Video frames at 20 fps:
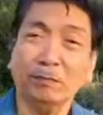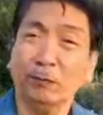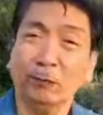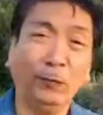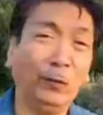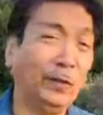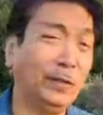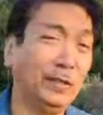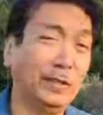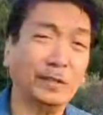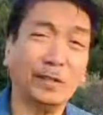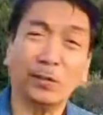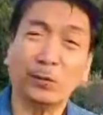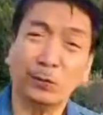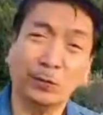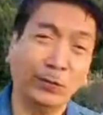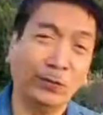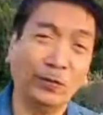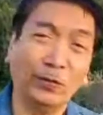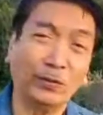We get a
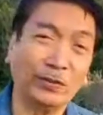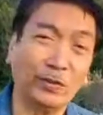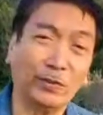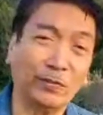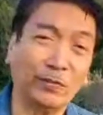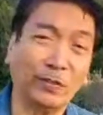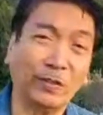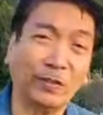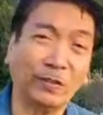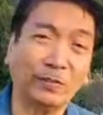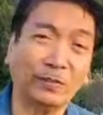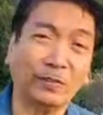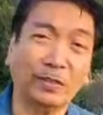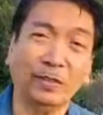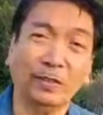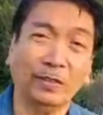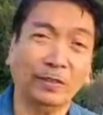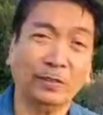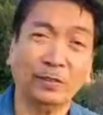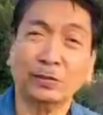good reason, friends,
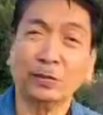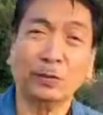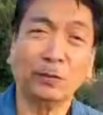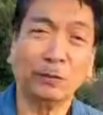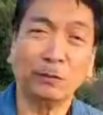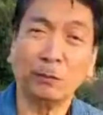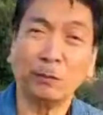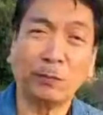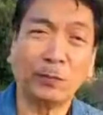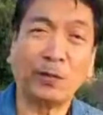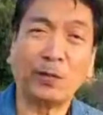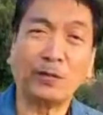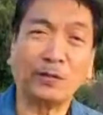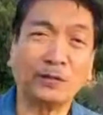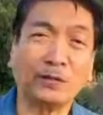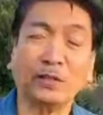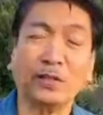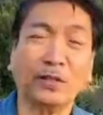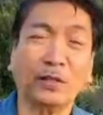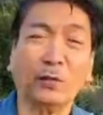to
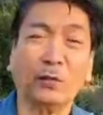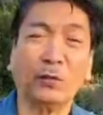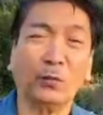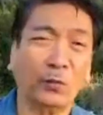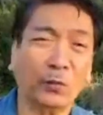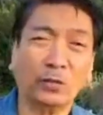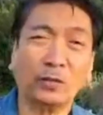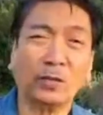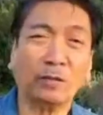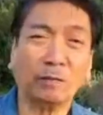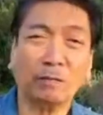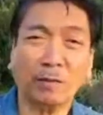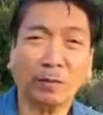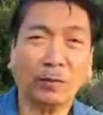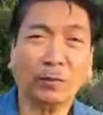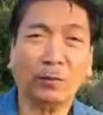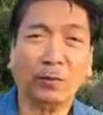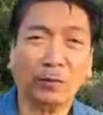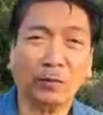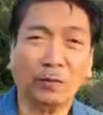praise and worship the
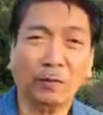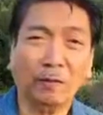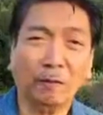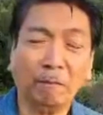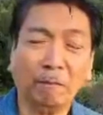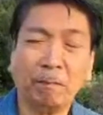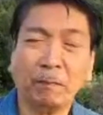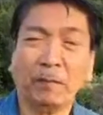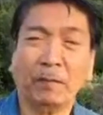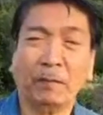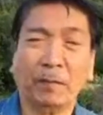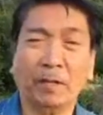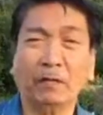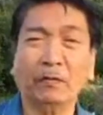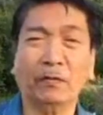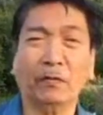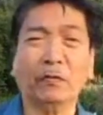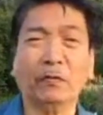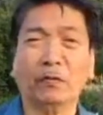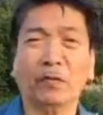Lord.
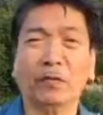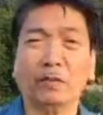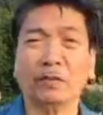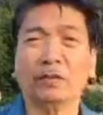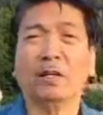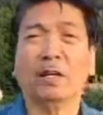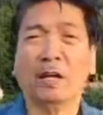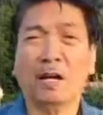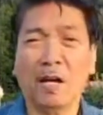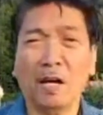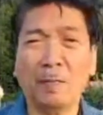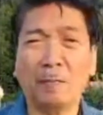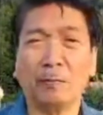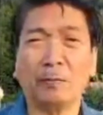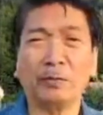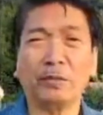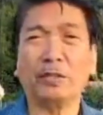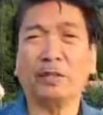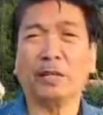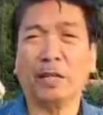Therefore, friends,
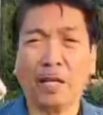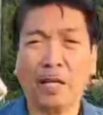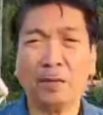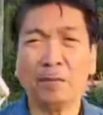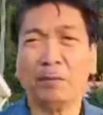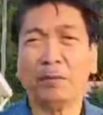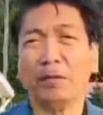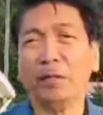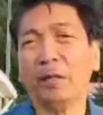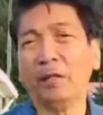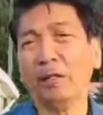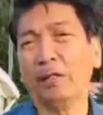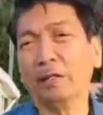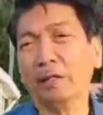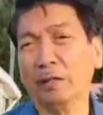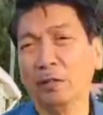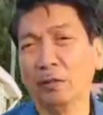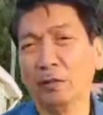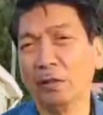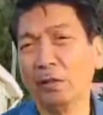appreciate every day
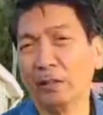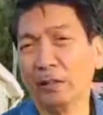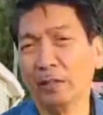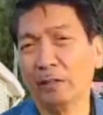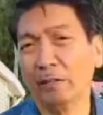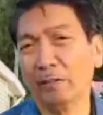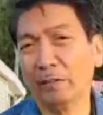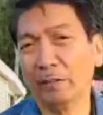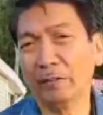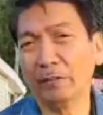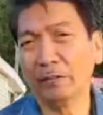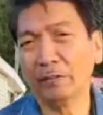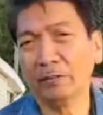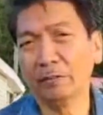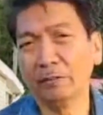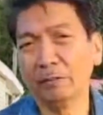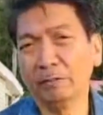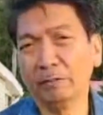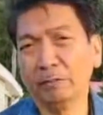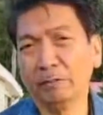that the Lord has given you.
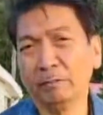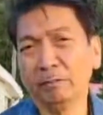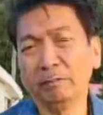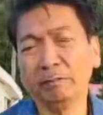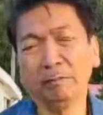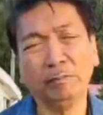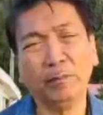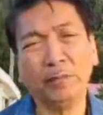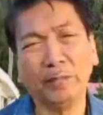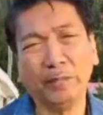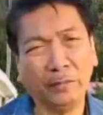Be